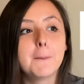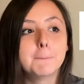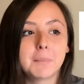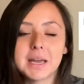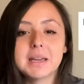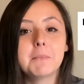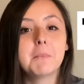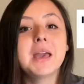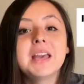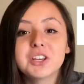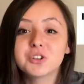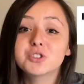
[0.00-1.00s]
might
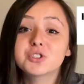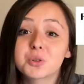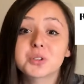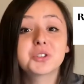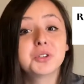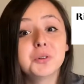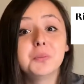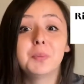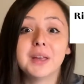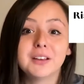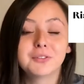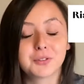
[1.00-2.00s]
make your door too
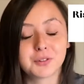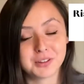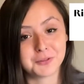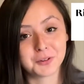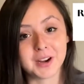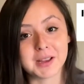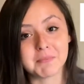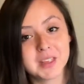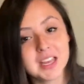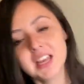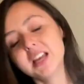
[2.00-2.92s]
big for the frame.